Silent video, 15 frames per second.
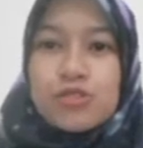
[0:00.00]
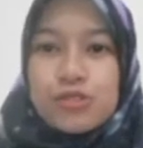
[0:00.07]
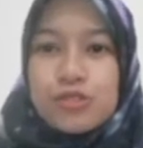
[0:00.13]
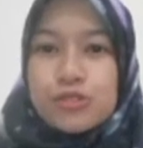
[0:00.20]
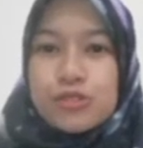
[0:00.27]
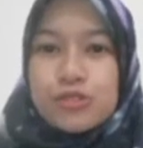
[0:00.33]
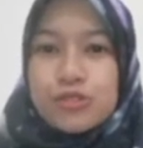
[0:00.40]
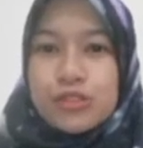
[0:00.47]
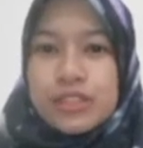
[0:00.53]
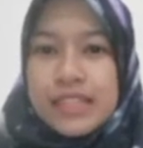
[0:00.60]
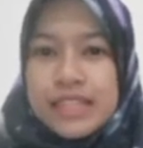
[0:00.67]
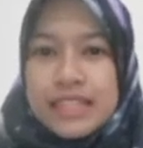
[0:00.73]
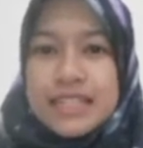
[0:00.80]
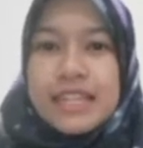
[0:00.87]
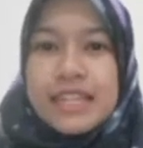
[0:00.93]
who
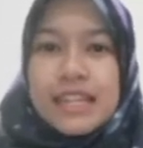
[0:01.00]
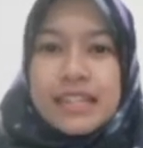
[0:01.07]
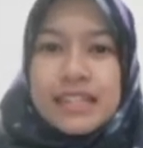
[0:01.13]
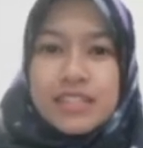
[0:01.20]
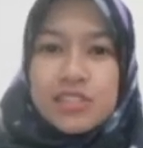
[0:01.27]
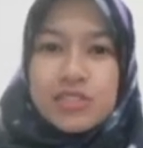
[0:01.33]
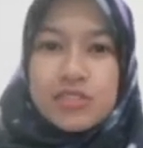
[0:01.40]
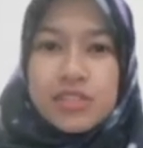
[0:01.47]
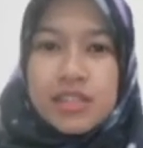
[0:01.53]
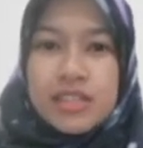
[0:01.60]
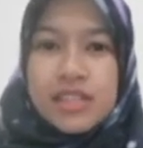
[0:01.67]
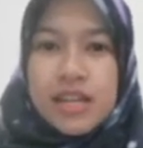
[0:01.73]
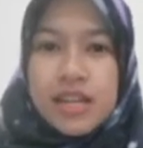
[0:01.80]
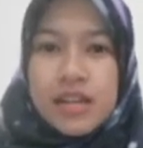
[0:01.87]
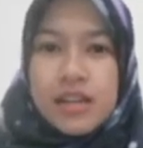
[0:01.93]
teach these students
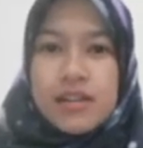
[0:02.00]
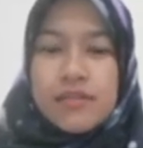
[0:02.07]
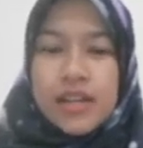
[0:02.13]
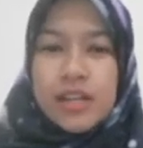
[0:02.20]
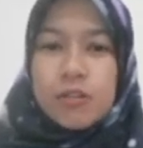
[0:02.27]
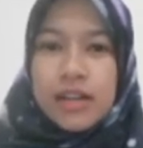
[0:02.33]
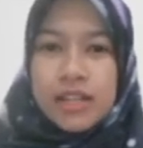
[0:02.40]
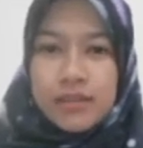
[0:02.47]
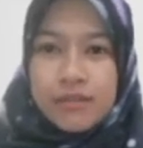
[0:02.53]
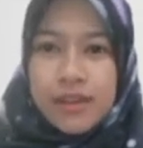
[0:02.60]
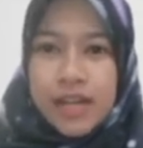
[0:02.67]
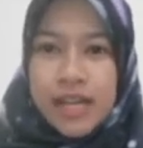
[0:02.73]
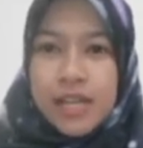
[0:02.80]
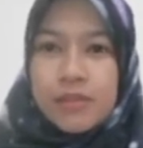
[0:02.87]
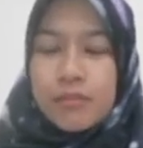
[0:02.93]
are very
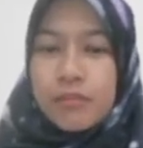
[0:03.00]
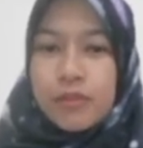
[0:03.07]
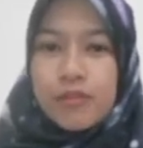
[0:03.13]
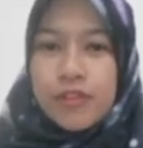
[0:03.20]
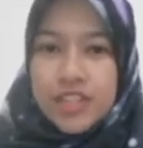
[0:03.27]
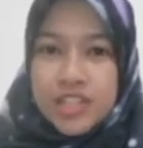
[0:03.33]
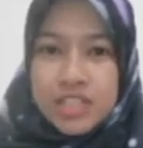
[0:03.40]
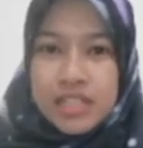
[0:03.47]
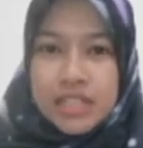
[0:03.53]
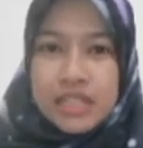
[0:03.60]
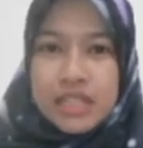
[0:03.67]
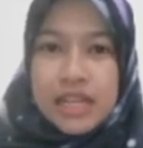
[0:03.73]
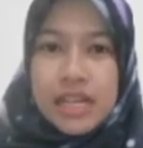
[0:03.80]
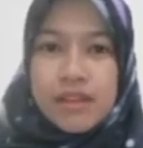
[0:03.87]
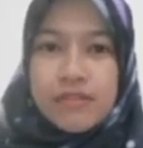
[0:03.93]
qualified, professional,
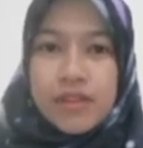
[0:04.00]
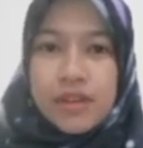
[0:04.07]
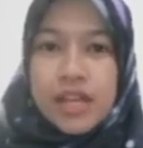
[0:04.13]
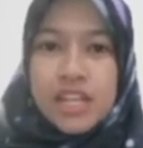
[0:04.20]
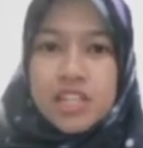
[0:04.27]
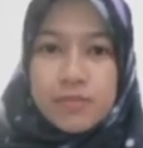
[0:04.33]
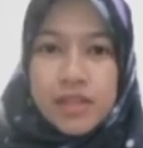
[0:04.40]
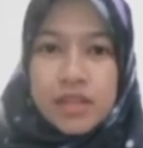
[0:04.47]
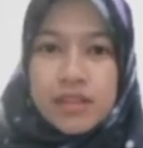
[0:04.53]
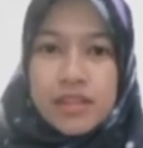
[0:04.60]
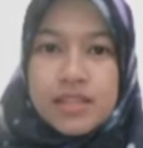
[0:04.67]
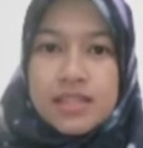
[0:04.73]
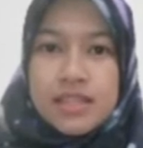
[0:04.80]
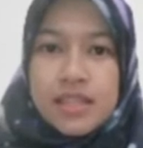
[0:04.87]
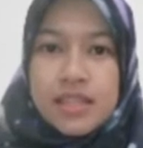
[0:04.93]
and very
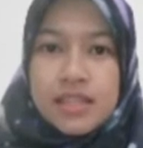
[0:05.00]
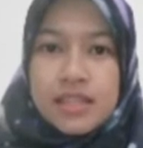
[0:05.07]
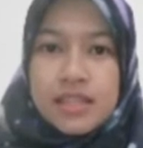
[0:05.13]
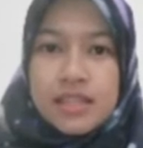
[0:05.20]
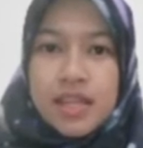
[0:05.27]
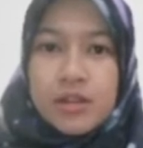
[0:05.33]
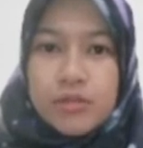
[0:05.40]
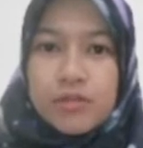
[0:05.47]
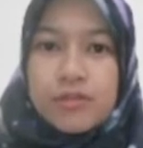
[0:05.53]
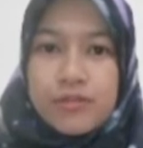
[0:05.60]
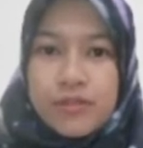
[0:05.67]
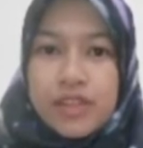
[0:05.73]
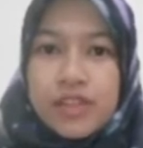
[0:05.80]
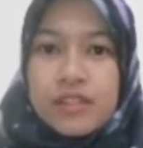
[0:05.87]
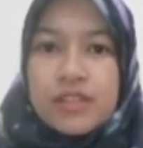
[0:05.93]
experienced in their own
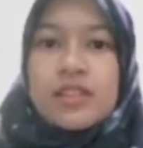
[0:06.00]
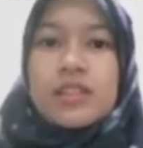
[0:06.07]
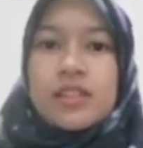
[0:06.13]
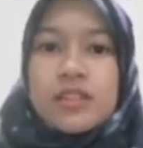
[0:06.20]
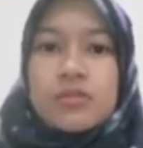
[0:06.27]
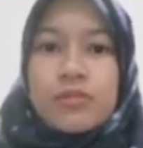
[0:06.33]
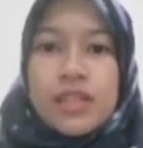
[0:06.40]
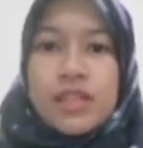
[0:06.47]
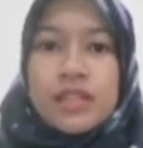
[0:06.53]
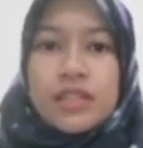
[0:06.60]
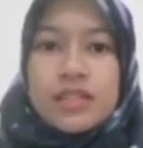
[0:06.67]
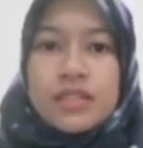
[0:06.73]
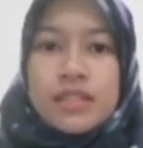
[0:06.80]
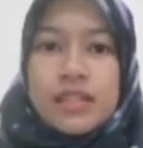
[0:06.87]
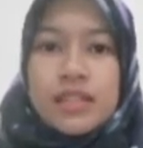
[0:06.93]
field,
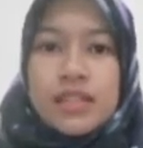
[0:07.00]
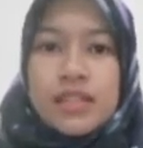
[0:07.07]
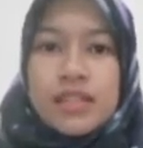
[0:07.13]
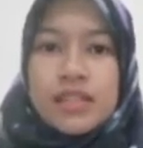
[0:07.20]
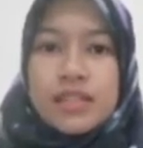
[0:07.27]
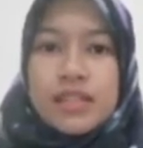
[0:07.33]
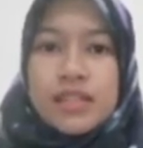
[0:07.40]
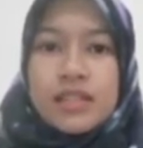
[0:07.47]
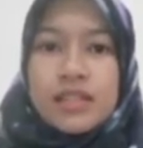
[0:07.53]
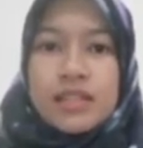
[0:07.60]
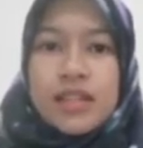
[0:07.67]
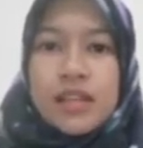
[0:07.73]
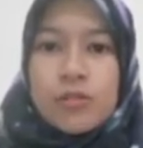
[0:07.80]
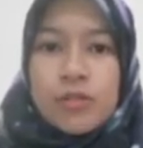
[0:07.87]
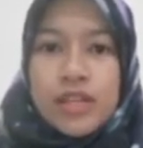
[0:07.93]
which is in
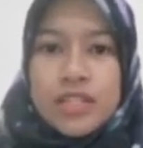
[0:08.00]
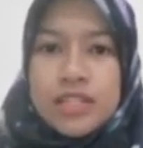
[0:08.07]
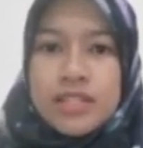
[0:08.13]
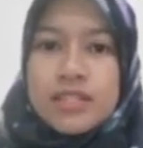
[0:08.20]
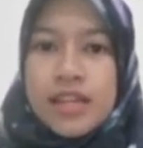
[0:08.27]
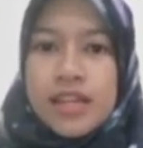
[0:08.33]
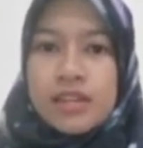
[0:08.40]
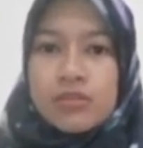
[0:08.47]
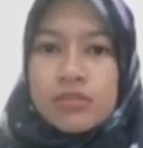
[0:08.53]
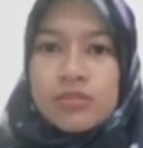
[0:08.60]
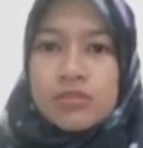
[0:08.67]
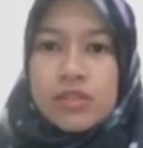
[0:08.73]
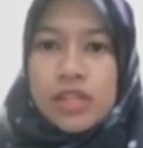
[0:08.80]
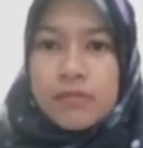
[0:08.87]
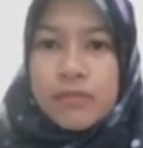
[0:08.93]
languages and
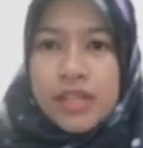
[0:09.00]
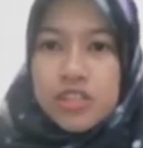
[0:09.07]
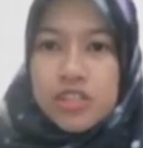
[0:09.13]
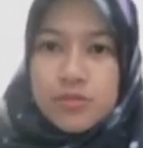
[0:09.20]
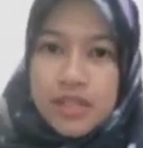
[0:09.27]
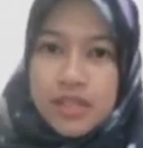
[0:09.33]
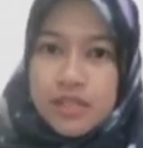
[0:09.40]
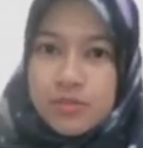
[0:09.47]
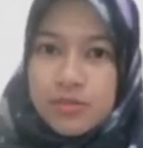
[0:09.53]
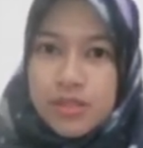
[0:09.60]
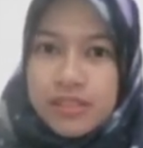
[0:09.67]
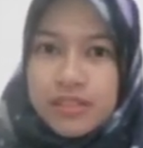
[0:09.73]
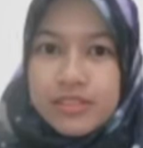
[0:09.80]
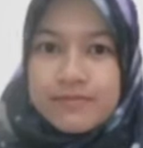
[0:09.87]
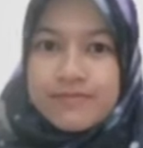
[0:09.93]
also in management as well.
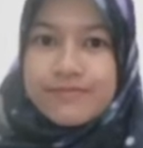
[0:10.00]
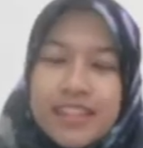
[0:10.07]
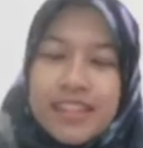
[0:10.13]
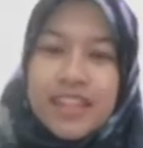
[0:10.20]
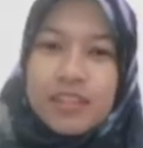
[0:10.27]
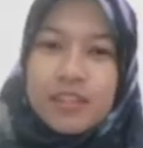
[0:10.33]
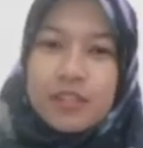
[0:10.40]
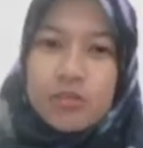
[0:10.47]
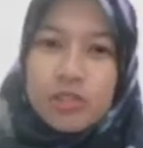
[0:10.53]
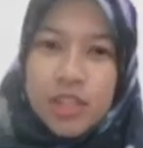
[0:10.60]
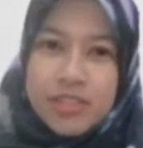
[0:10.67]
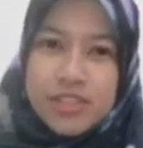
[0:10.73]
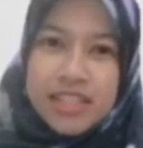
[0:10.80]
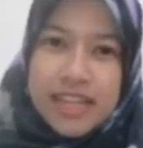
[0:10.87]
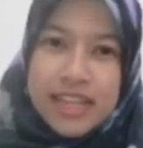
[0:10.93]
In
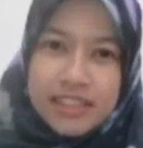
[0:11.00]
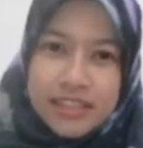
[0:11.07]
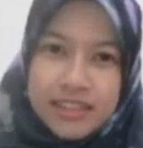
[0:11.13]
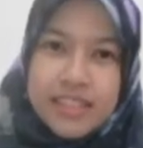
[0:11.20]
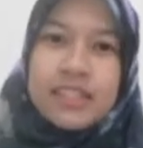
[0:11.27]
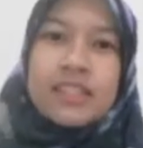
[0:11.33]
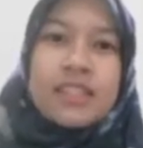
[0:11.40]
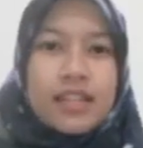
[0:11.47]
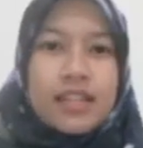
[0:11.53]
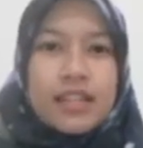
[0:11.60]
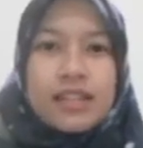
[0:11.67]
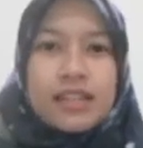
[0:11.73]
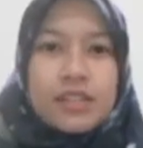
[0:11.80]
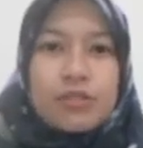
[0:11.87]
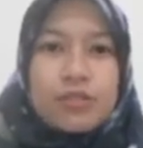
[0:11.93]
2019,
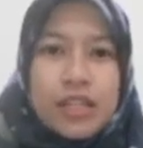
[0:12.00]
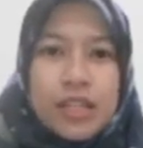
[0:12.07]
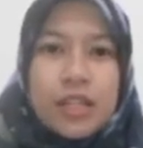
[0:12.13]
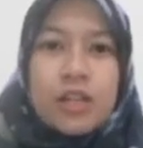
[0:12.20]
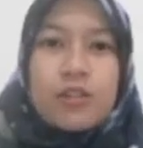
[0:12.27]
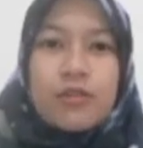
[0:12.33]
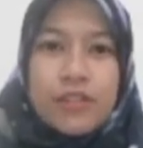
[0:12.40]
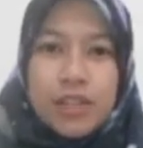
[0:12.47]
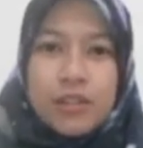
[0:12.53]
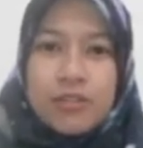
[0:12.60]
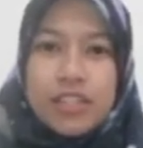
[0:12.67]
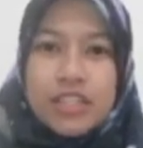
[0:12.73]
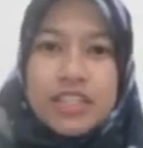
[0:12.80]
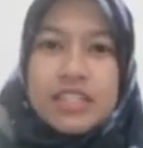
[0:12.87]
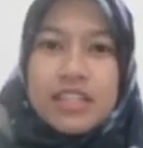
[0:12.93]
Kuliah of
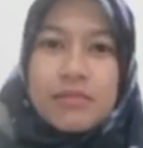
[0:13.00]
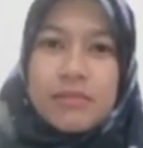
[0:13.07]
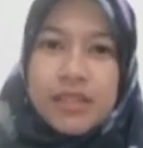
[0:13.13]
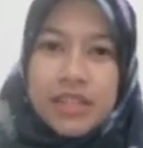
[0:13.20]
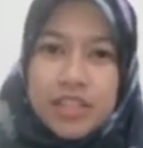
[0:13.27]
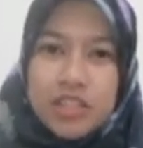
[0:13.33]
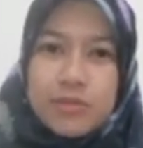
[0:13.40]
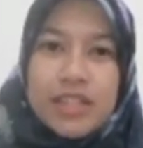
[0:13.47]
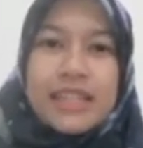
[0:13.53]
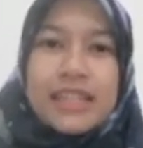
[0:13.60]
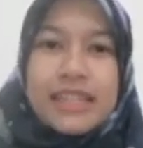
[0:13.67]
Languages and Management